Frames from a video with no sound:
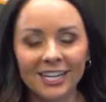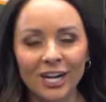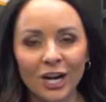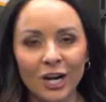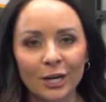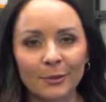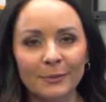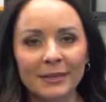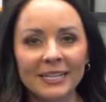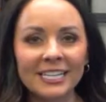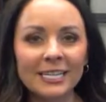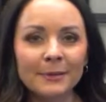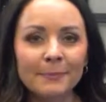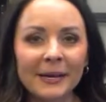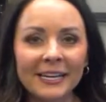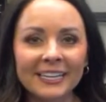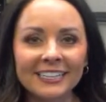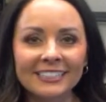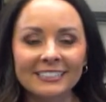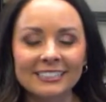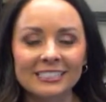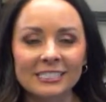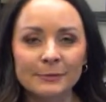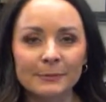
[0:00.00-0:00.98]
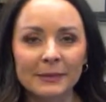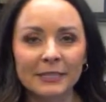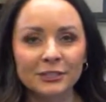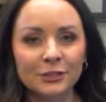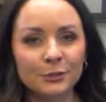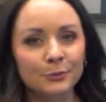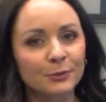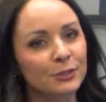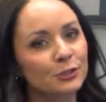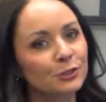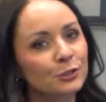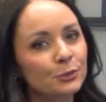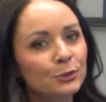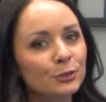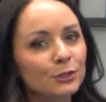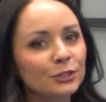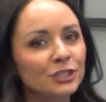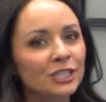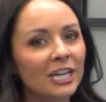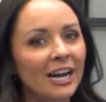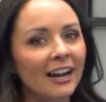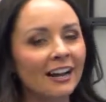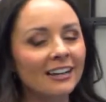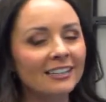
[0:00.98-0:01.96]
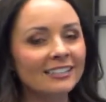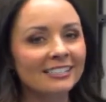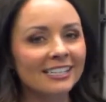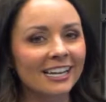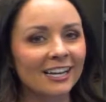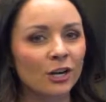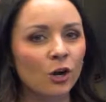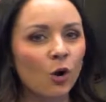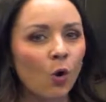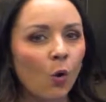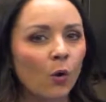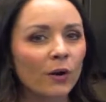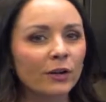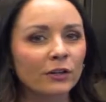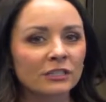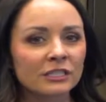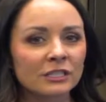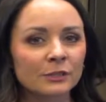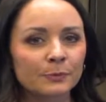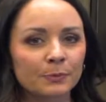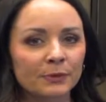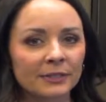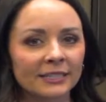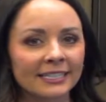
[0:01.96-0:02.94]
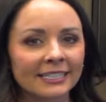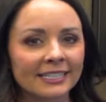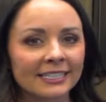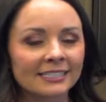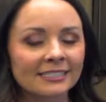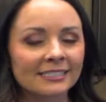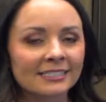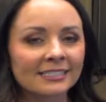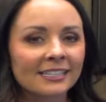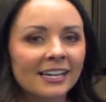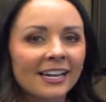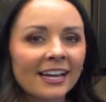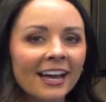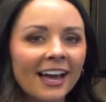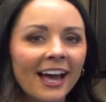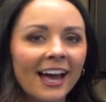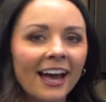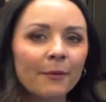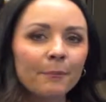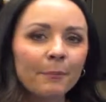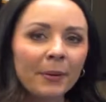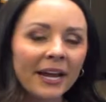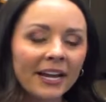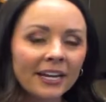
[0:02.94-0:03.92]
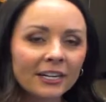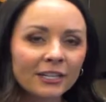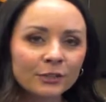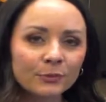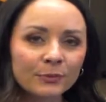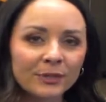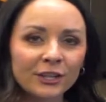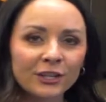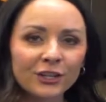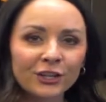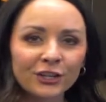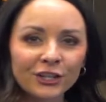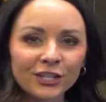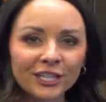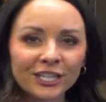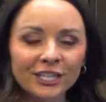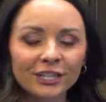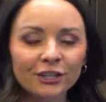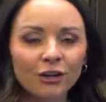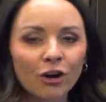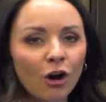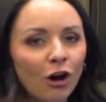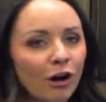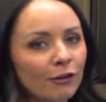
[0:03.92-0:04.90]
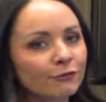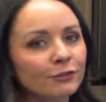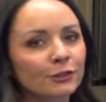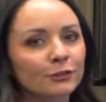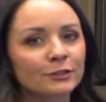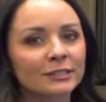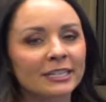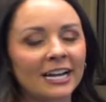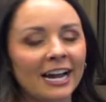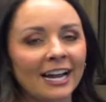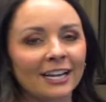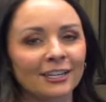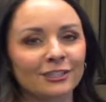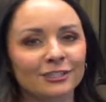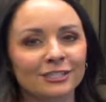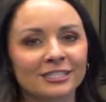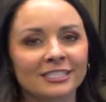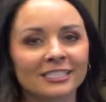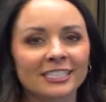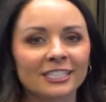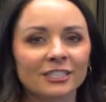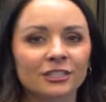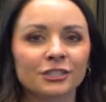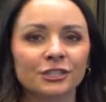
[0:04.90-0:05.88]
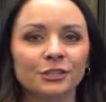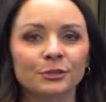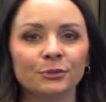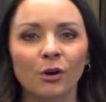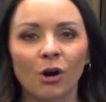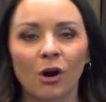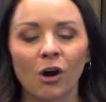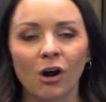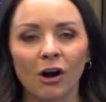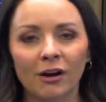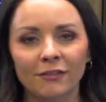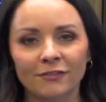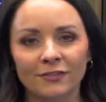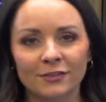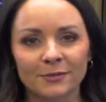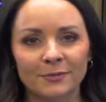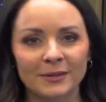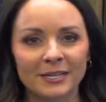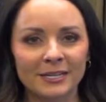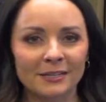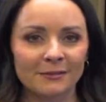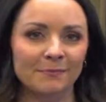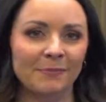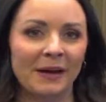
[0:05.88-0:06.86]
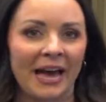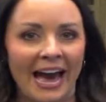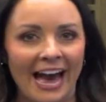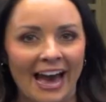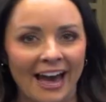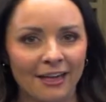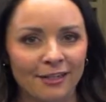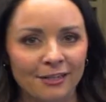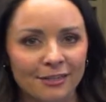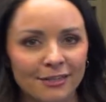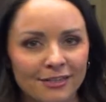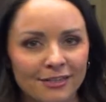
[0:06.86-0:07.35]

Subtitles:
arm independent suspension with dual shocks and coil springs paired with Goodyear off-road tires to get you off the beaten path.